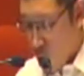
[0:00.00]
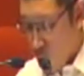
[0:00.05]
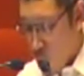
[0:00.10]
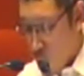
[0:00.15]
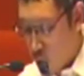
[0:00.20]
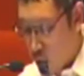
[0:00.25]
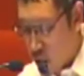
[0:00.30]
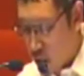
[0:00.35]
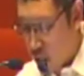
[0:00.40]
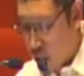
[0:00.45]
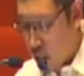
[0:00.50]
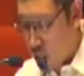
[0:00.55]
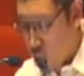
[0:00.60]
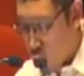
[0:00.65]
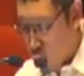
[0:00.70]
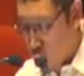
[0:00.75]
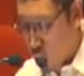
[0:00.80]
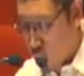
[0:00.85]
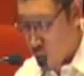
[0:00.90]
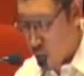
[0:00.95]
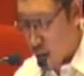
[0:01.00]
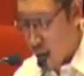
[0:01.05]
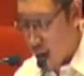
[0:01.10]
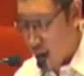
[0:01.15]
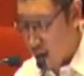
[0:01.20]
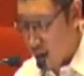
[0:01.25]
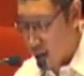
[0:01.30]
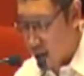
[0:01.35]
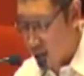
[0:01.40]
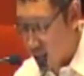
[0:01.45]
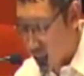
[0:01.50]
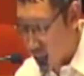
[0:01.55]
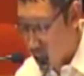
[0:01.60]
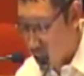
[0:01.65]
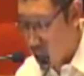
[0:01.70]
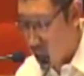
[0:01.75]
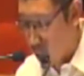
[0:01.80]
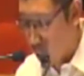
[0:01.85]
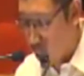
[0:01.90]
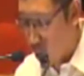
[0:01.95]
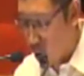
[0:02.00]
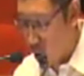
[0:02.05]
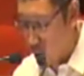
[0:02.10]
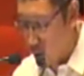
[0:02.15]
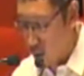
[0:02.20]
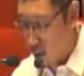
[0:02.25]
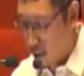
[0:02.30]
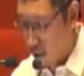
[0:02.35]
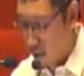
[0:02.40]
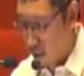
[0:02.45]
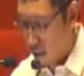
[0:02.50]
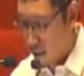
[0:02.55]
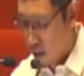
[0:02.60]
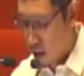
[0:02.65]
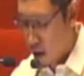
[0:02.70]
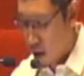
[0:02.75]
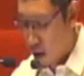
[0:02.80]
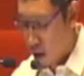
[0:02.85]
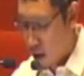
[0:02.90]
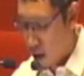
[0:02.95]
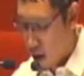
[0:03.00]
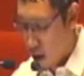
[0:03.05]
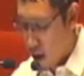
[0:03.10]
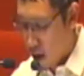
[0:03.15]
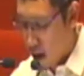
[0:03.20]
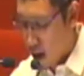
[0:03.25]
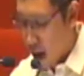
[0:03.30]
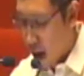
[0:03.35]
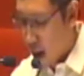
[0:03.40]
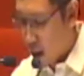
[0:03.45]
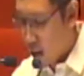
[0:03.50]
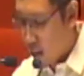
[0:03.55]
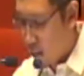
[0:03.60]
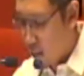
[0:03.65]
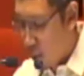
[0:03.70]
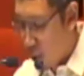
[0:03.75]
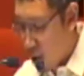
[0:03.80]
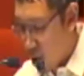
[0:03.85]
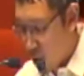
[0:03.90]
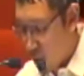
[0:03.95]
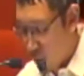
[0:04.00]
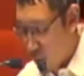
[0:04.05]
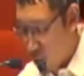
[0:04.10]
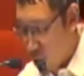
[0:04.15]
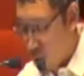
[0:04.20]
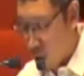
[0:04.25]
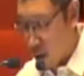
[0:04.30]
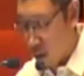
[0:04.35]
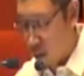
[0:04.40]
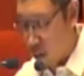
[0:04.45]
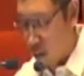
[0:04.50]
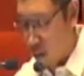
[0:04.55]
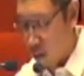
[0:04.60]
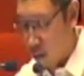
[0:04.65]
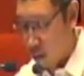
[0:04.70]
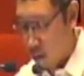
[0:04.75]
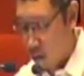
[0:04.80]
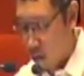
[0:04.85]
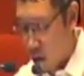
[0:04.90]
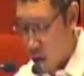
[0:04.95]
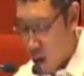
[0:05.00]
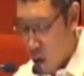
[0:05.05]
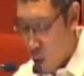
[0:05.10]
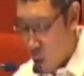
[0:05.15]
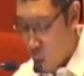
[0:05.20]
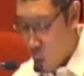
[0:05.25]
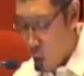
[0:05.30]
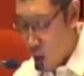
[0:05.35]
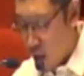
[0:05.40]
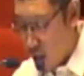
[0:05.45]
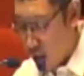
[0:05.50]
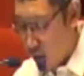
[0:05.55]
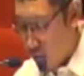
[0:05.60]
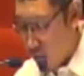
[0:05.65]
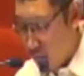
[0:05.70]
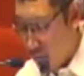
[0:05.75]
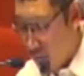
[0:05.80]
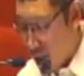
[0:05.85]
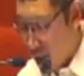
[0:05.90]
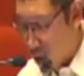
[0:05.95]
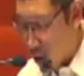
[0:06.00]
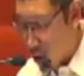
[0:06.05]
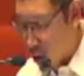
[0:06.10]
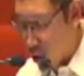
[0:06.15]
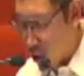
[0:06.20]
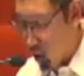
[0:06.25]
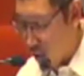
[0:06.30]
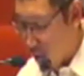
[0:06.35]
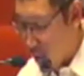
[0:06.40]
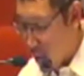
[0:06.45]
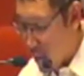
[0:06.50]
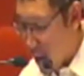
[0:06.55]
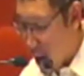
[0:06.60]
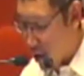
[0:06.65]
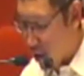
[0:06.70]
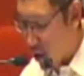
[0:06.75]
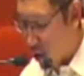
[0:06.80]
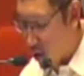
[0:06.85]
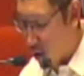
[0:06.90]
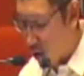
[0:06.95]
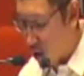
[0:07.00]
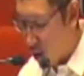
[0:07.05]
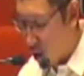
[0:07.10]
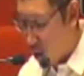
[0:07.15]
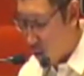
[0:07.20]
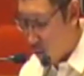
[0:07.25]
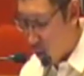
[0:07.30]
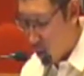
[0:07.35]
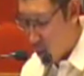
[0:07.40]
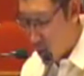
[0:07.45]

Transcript: which they used as a staging point. At the break of dawn, when enough fighters have amassed from